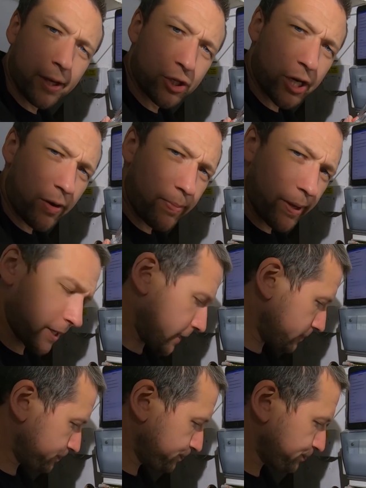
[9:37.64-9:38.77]
that cherry picker.
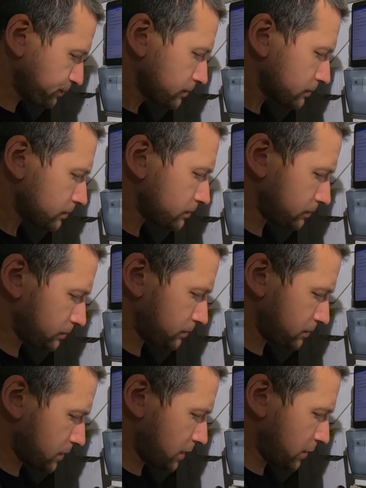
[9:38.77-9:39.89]

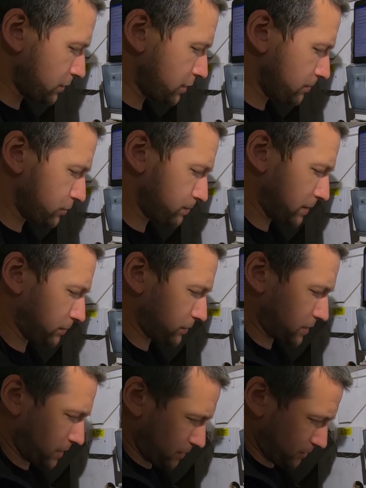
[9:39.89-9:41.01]
There were numerous people
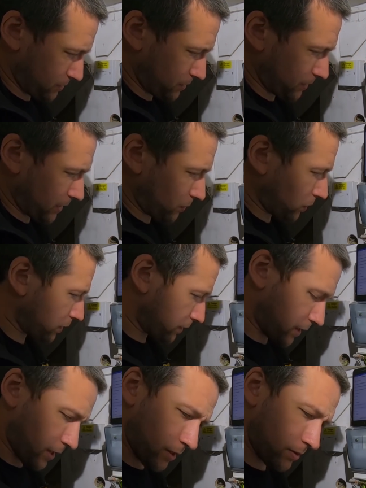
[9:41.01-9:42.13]
saying, don't get one
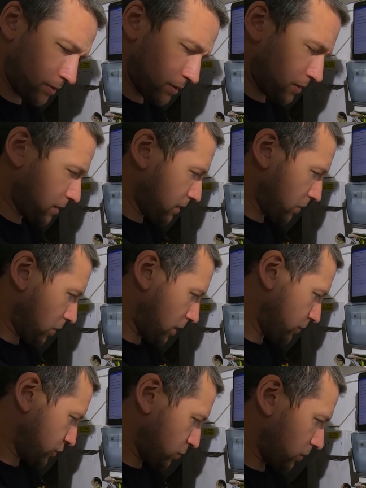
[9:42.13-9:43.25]
there. Why
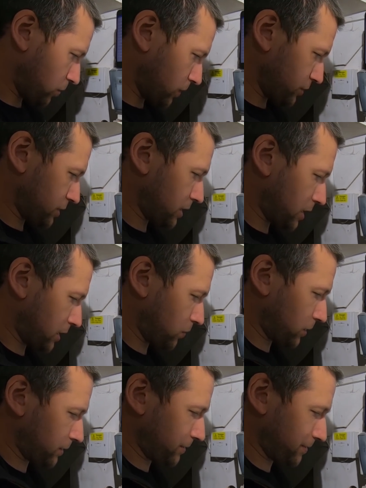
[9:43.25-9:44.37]
would you want one? Just hire
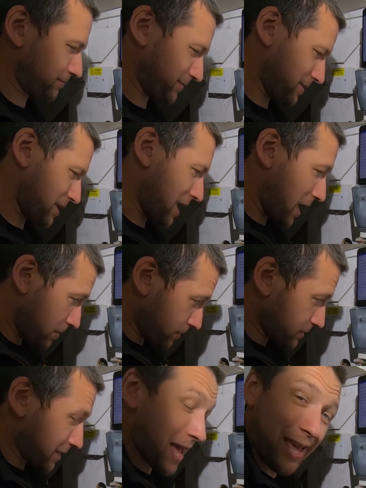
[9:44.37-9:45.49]
one. A,
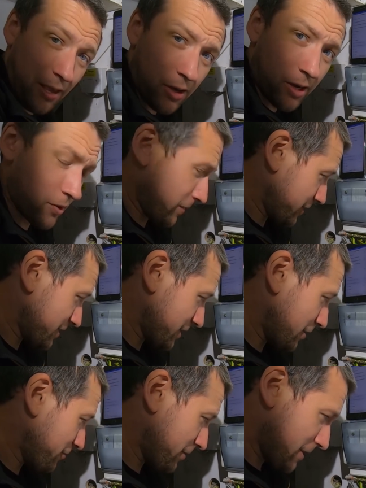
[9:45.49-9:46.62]
because I hate hiring
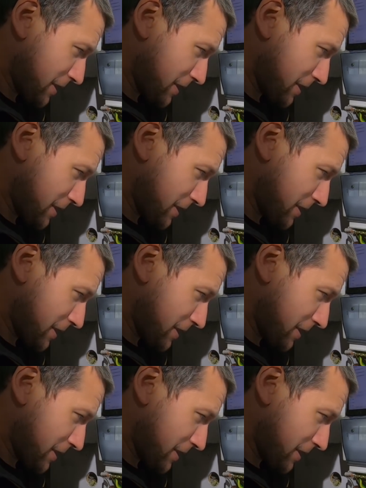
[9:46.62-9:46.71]
stuff.